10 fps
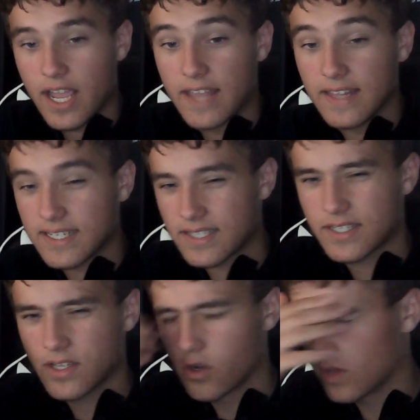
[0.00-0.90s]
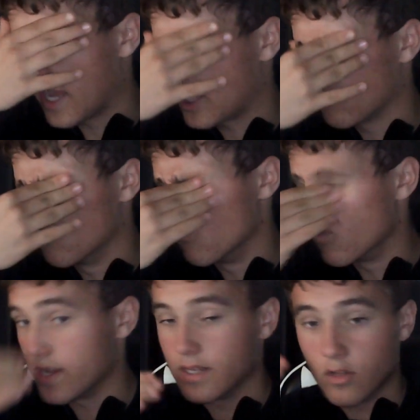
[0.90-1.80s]
Unless you're like
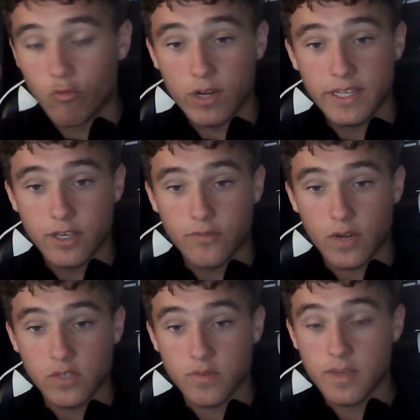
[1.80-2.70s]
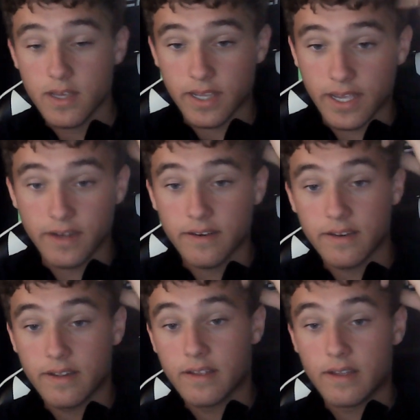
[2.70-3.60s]
really good friends with me again.
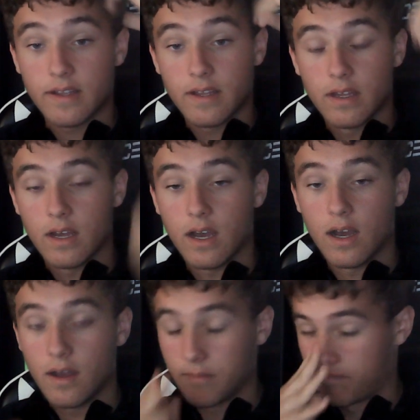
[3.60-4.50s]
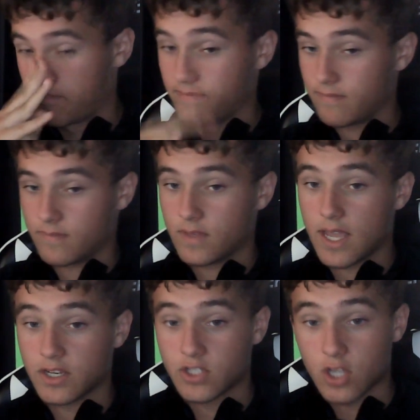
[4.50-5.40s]

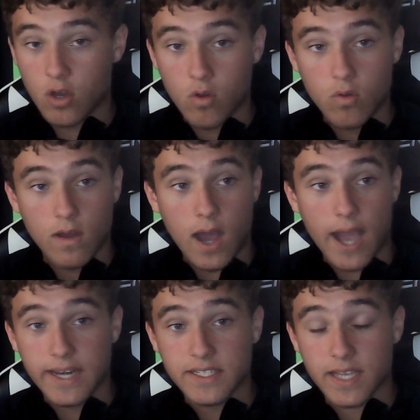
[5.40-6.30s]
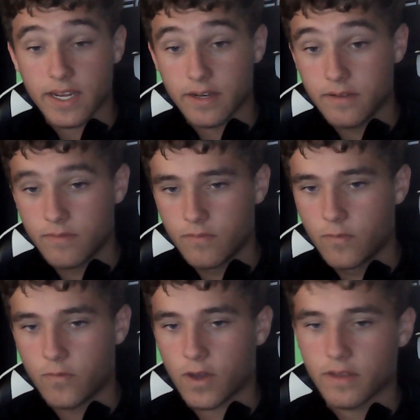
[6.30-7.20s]
And so I decided,
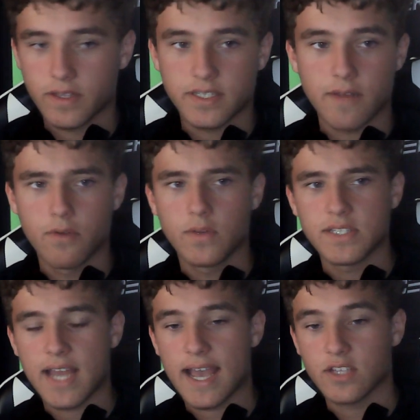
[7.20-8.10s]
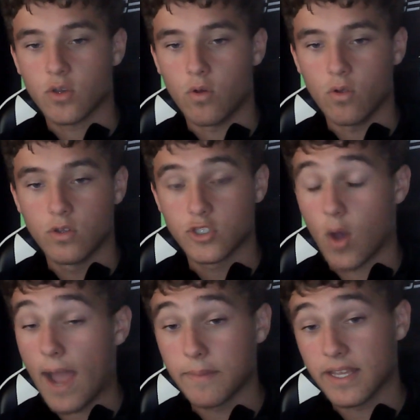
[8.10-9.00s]
fuck this, everyone's an asshole,
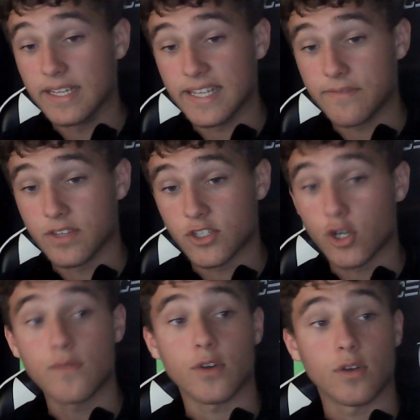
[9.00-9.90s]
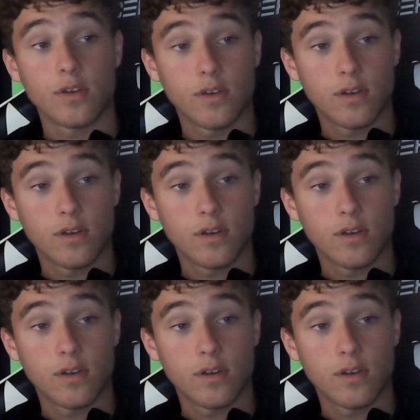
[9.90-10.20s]
so I'm going to leave the server.